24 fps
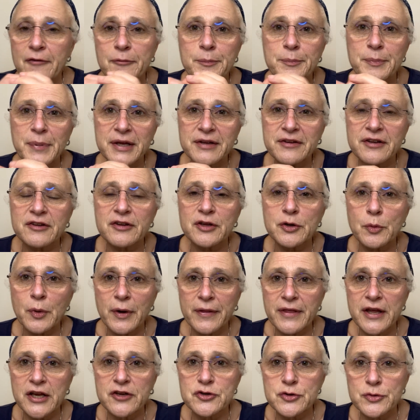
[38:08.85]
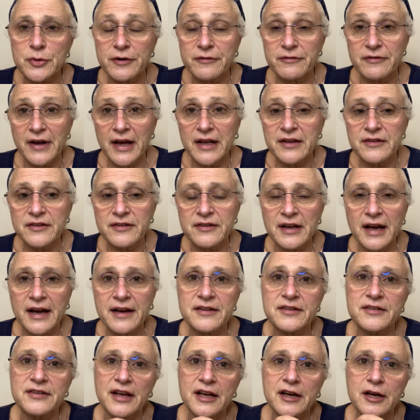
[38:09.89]
Basically when they do events, I
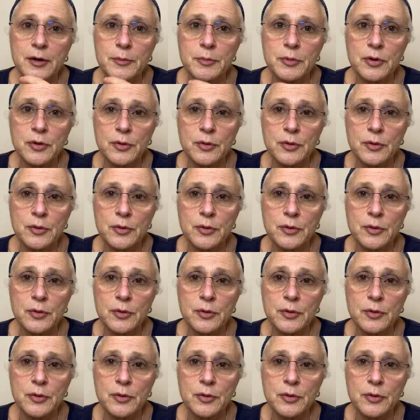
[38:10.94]
set up